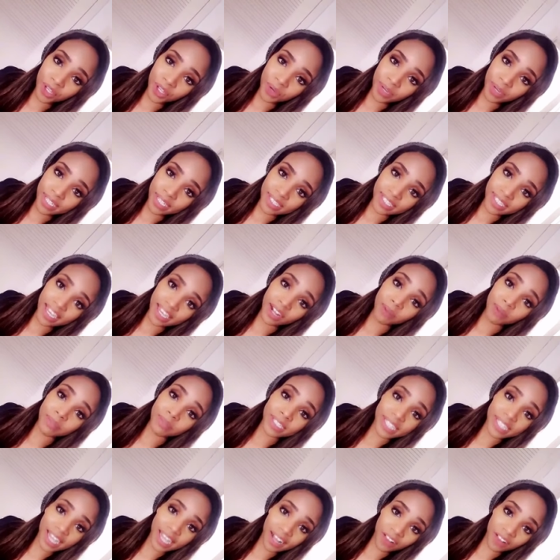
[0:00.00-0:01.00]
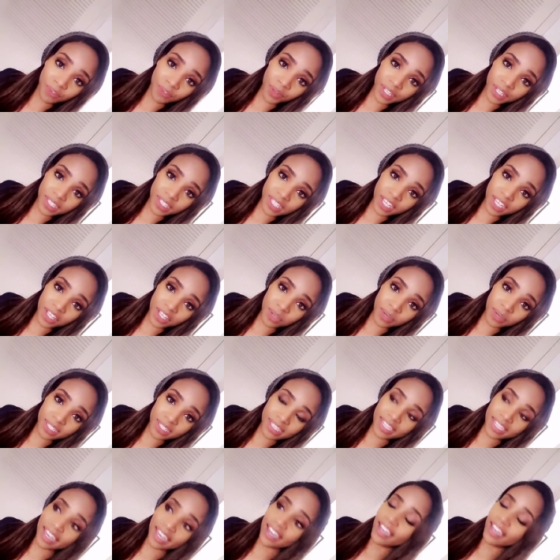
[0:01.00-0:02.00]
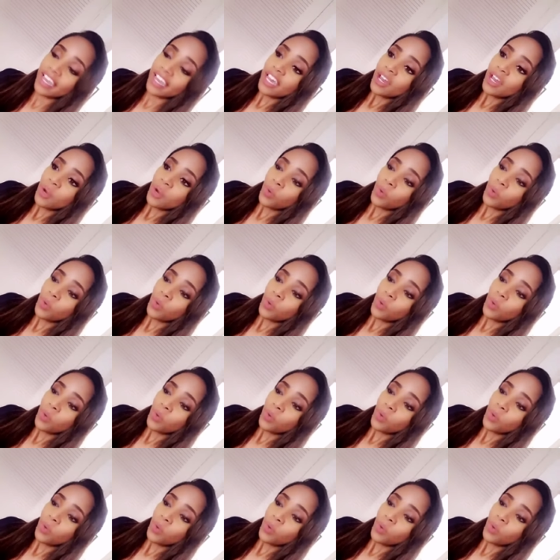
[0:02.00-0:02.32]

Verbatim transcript: USA or Miss California Teen USA.